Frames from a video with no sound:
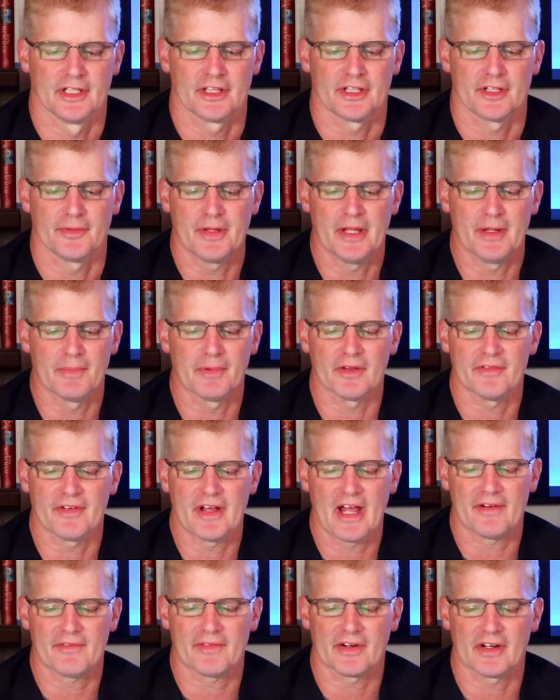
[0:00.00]
The people of
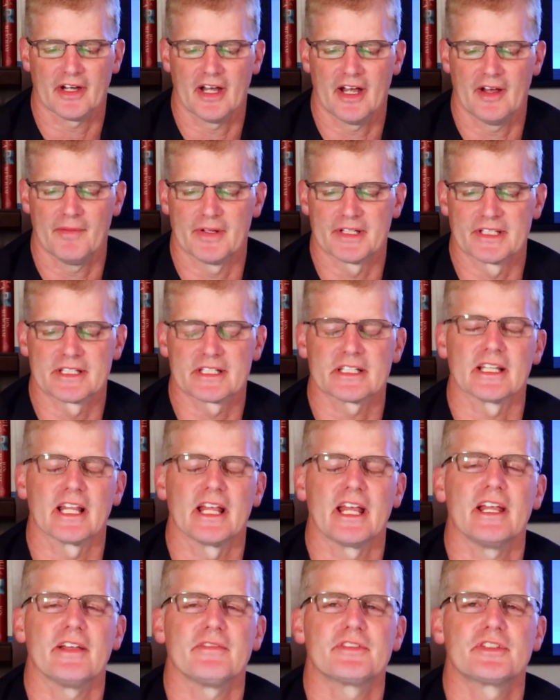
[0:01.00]
Africa have been
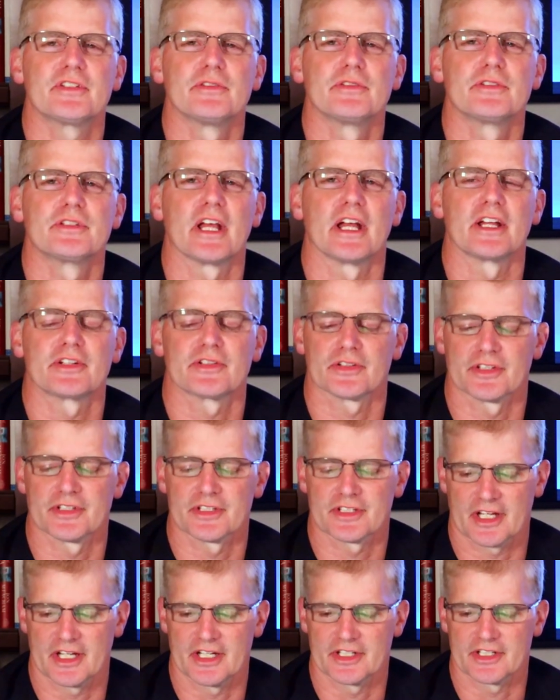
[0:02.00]
slaves to
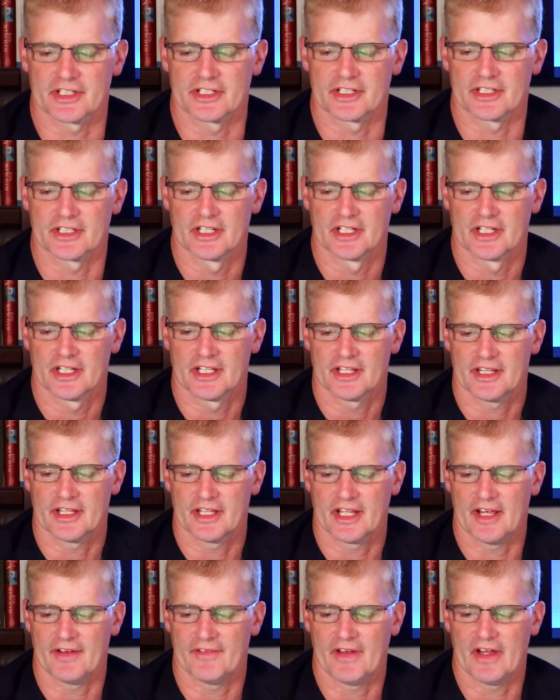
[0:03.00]
centralization.
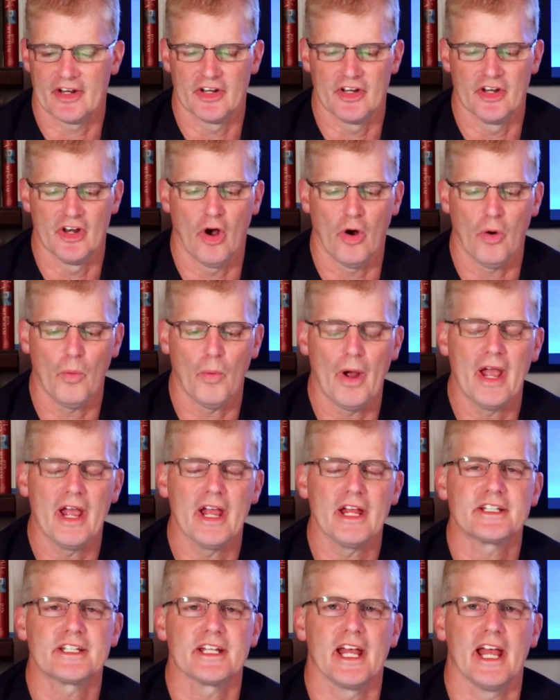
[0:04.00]
They have had no
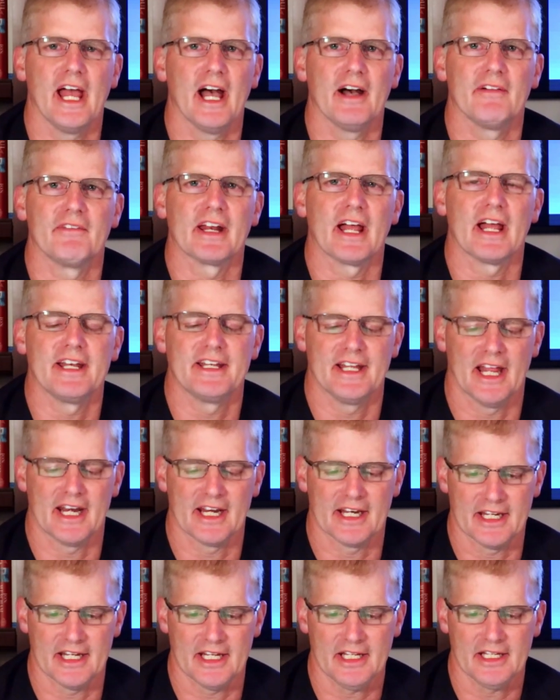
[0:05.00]
way to have an
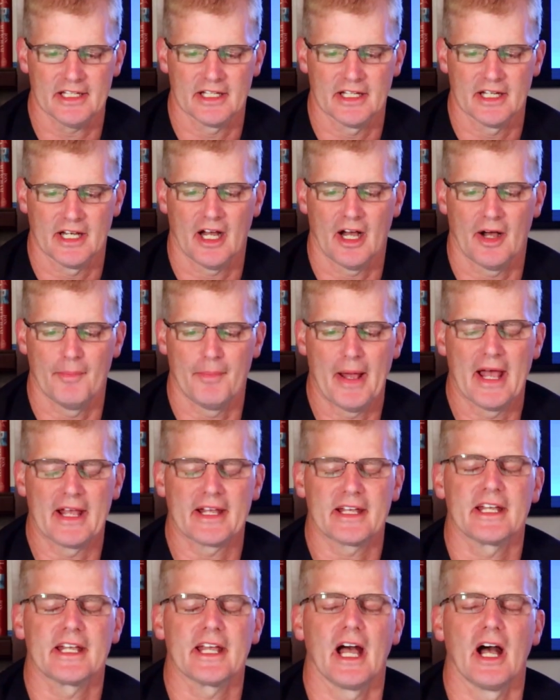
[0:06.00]
identity, a bank
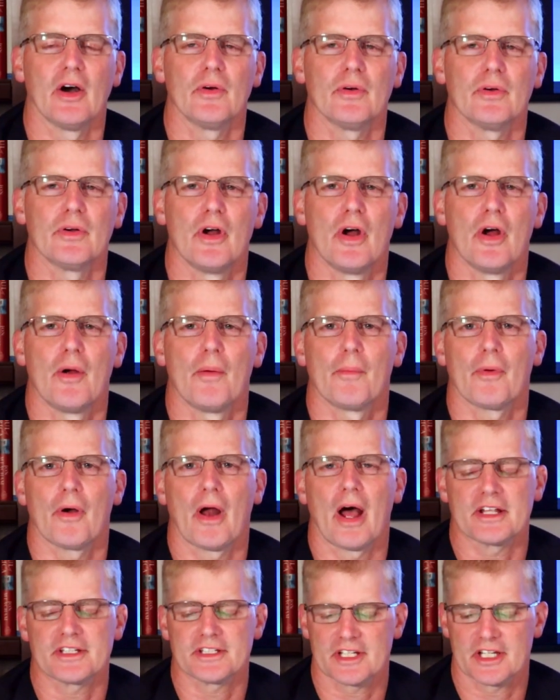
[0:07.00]
account,
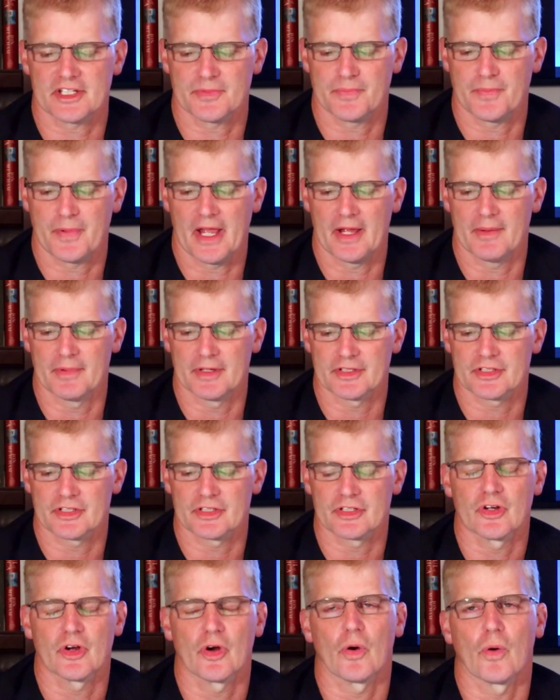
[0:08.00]
process
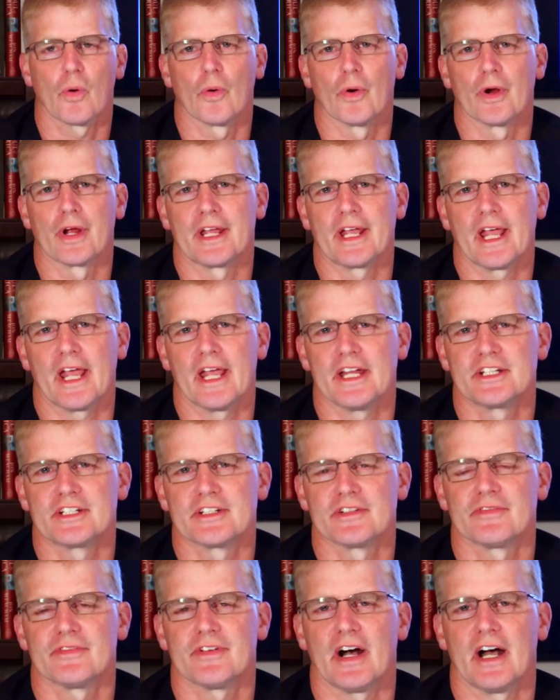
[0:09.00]
payments, or engage
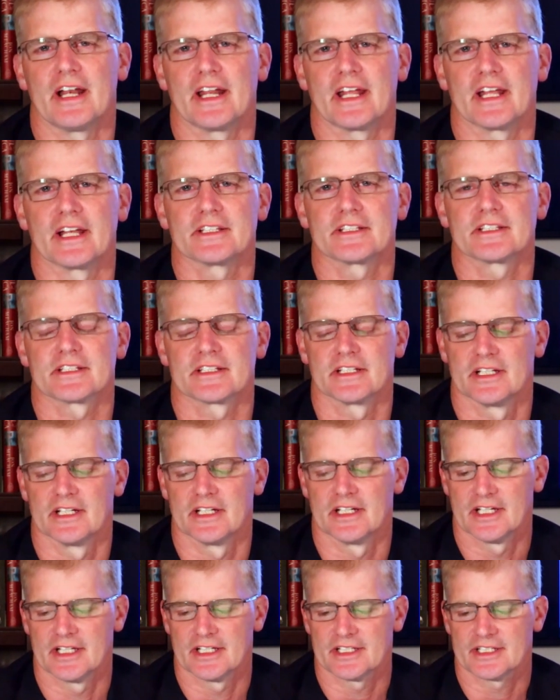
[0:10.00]
in finance.
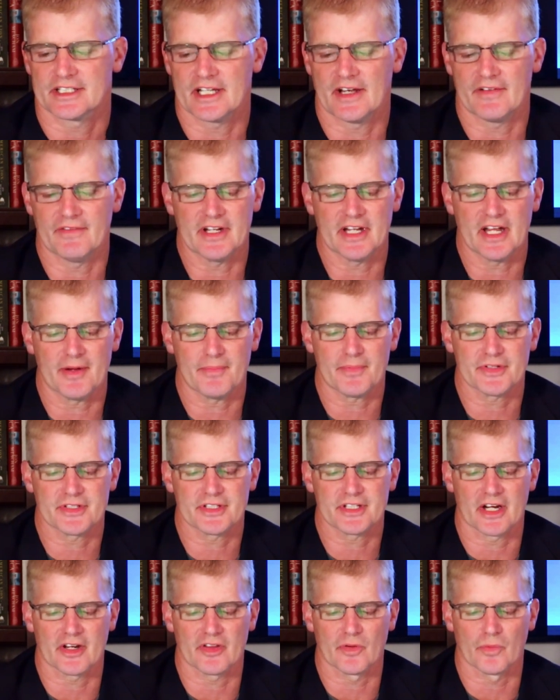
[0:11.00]
seventy-eight
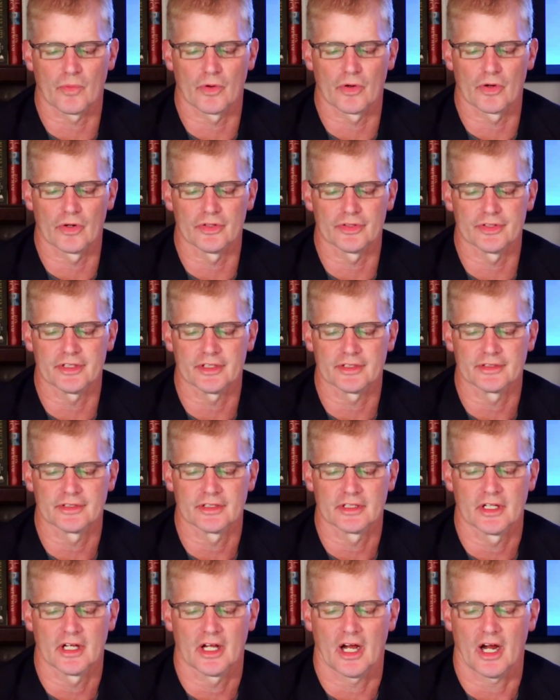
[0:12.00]
percent of the world
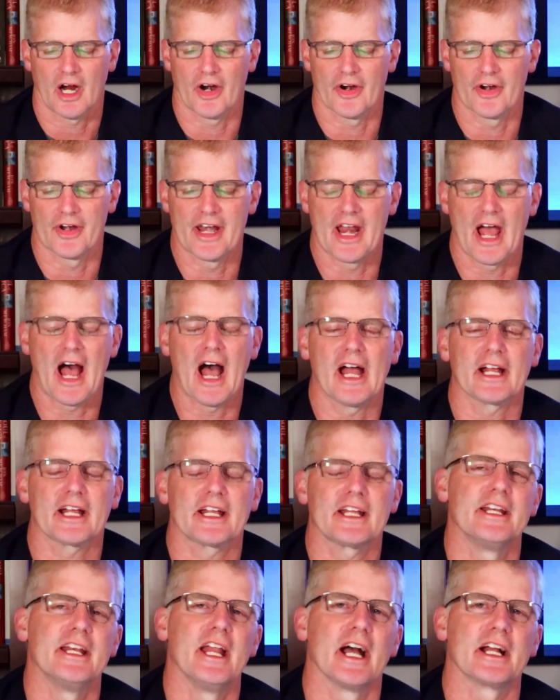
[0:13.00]
are not
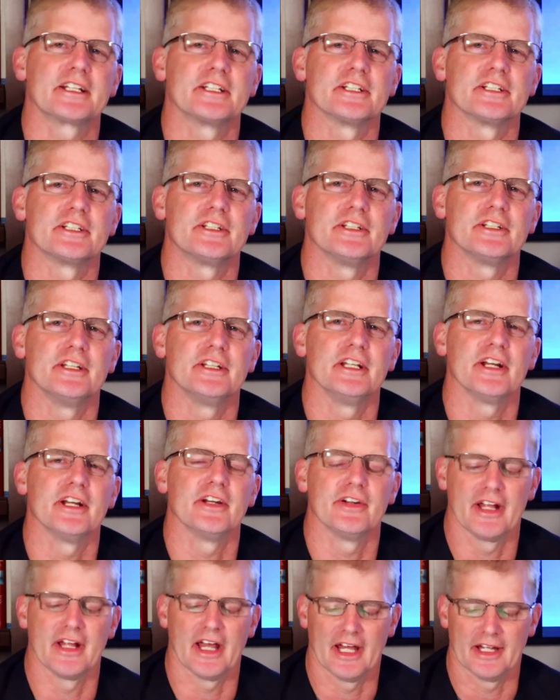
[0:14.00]
connected to the
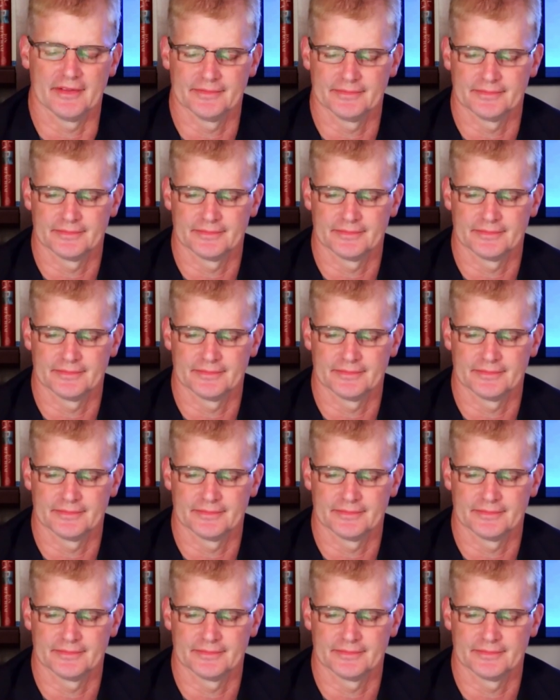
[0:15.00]
internet.